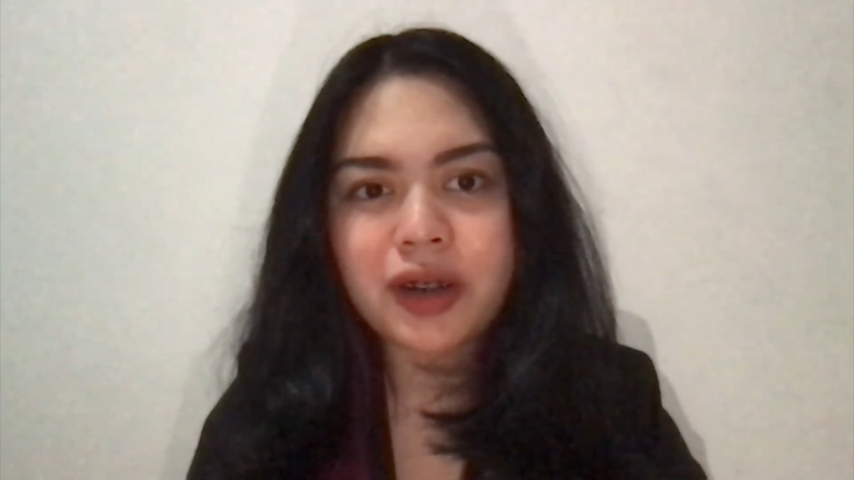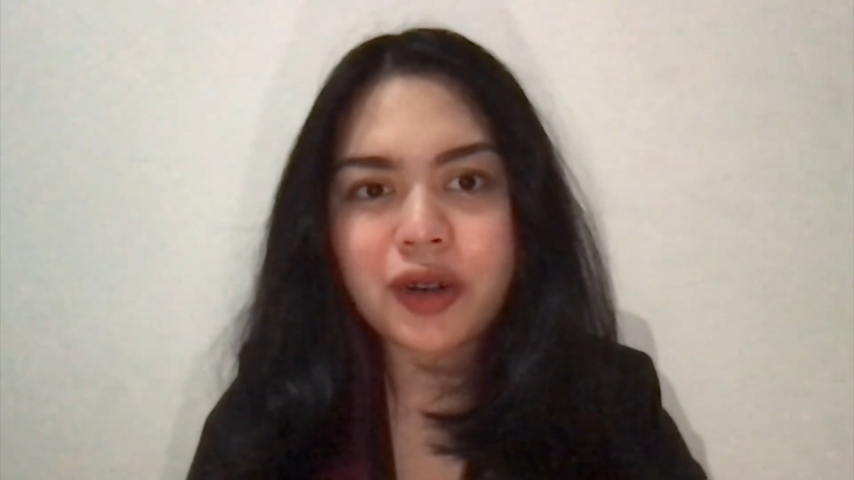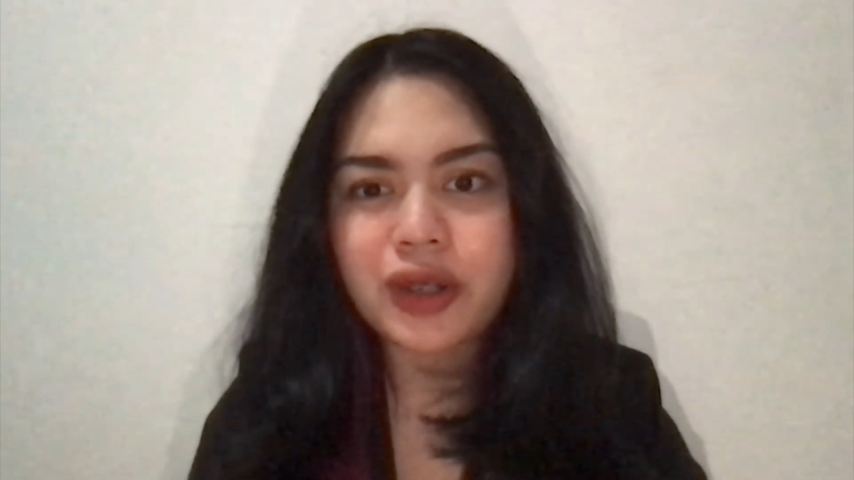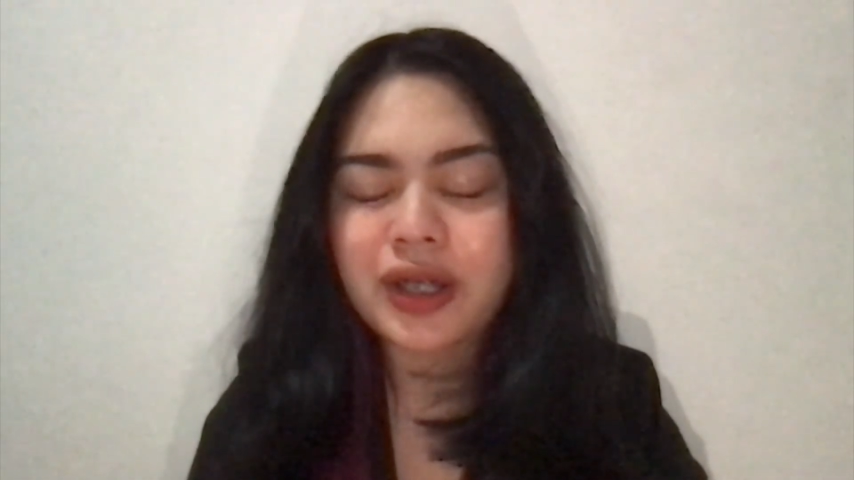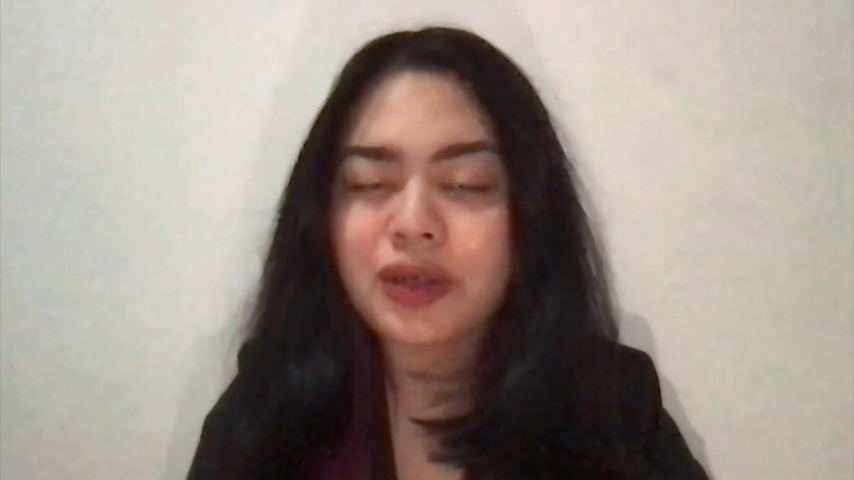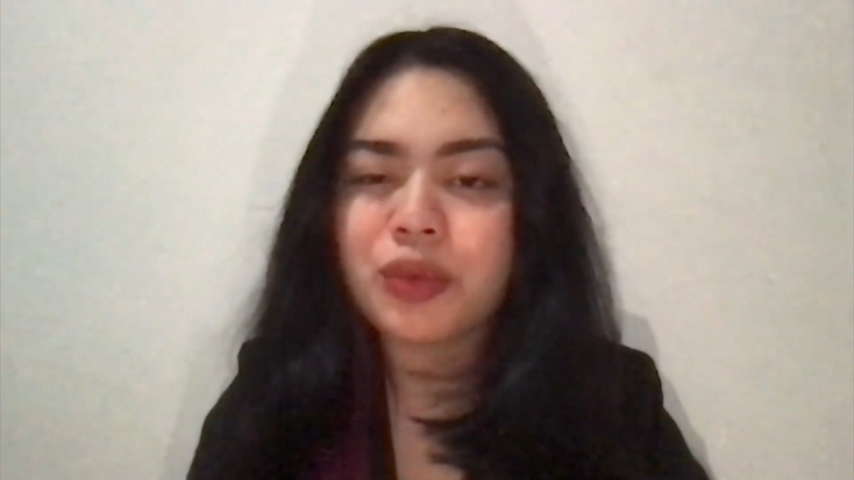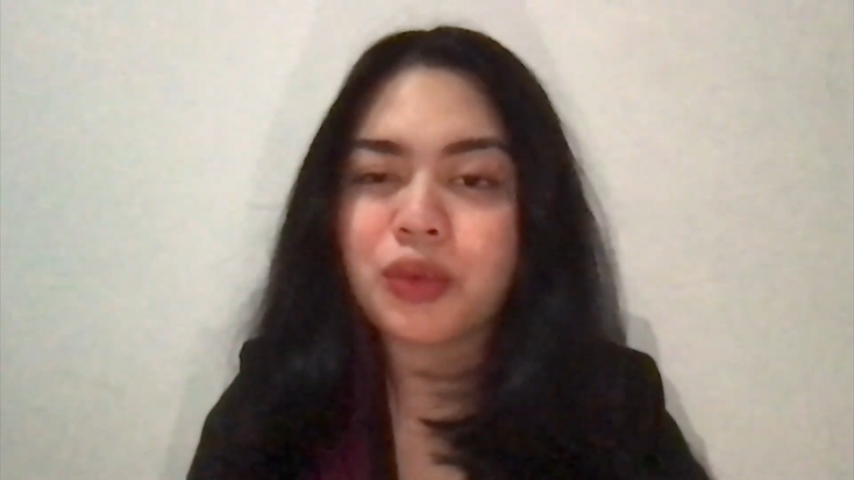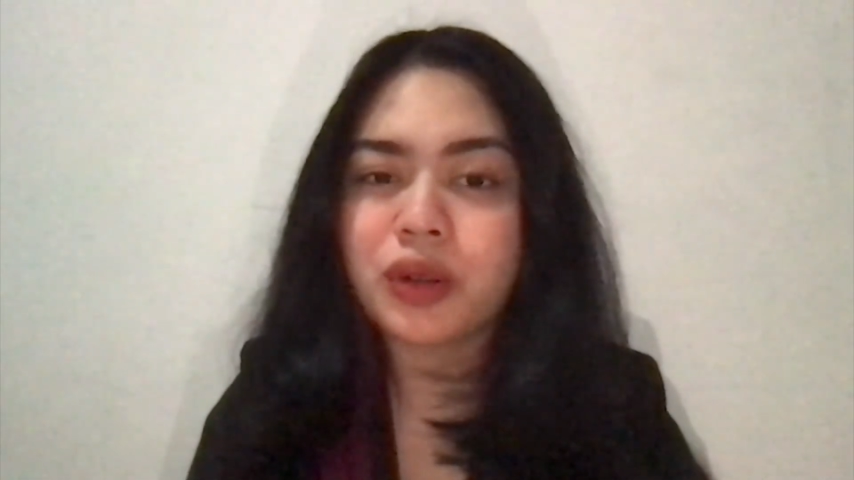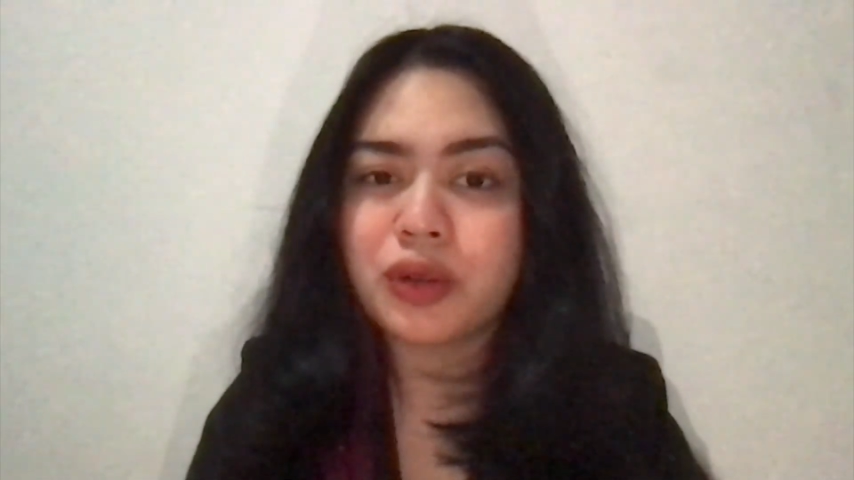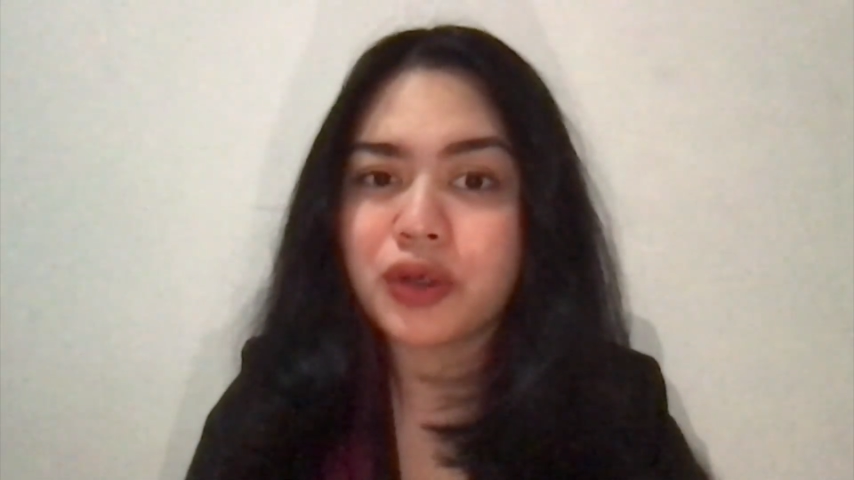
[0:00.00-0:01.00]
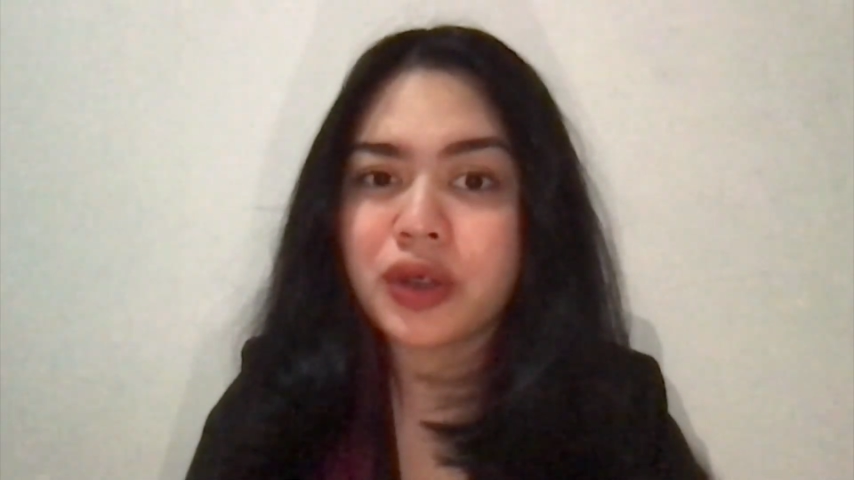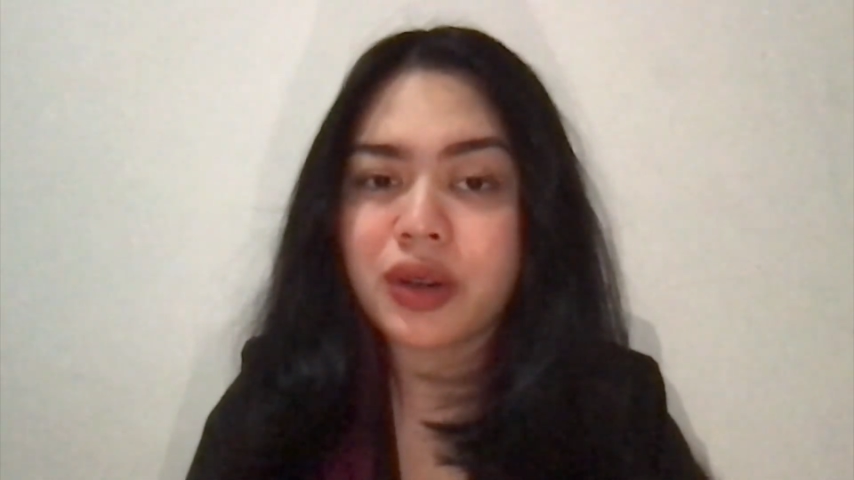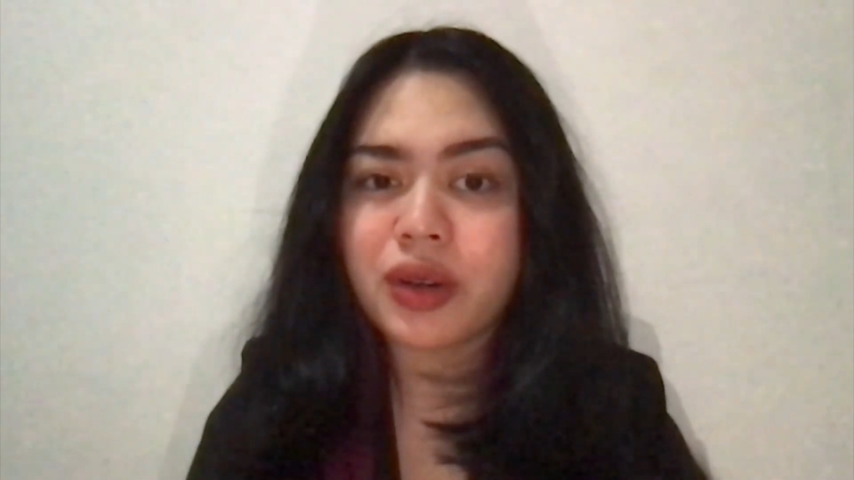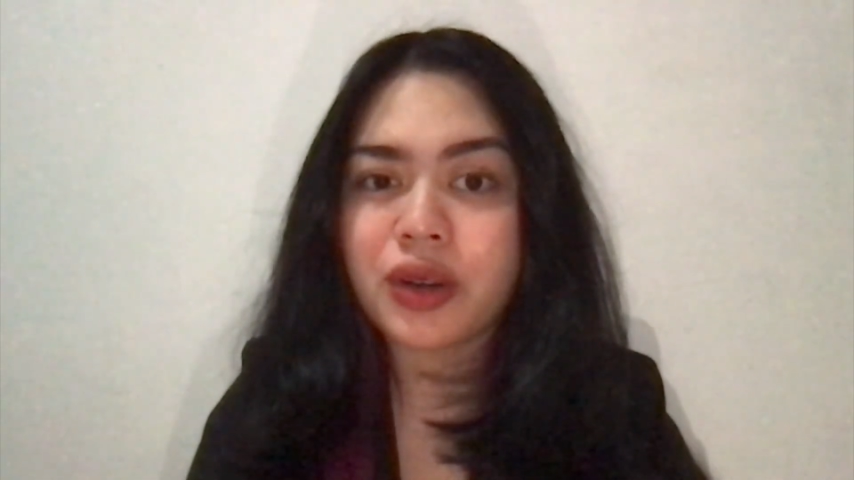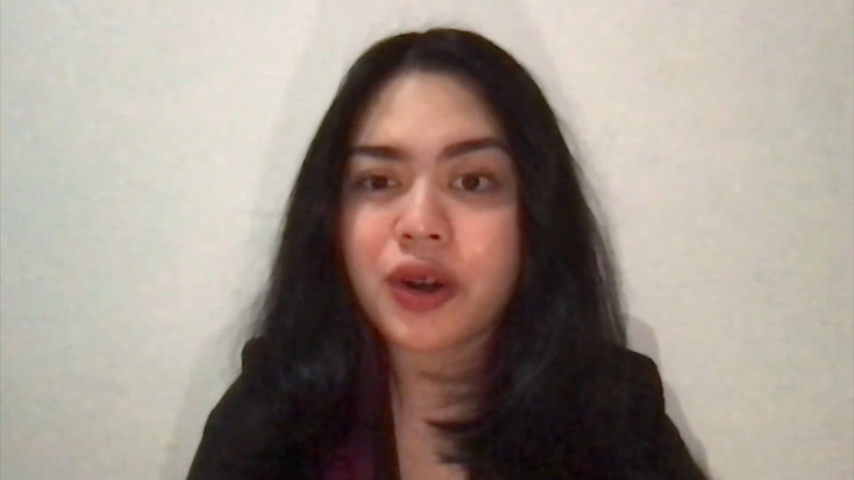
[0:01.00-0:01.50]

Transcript: or just want to share your